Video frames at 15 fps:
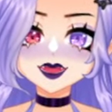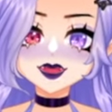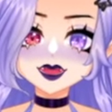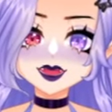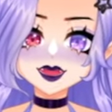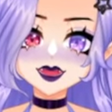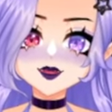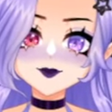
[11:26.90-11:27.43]

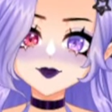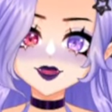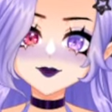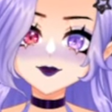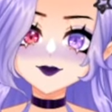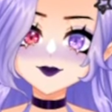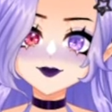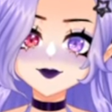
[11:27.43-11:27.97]
Anyway,
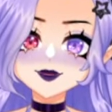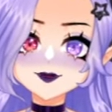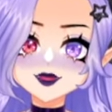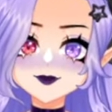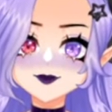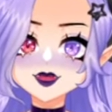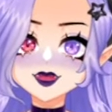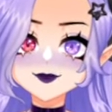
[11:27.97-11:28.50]
basically
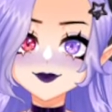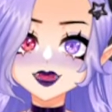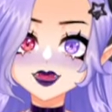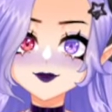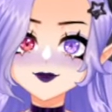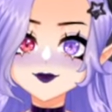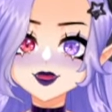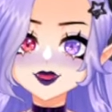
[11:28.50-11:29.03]
most of our
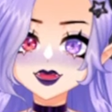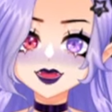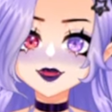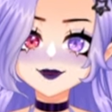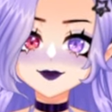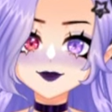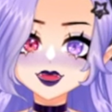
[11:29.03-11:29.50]
abilities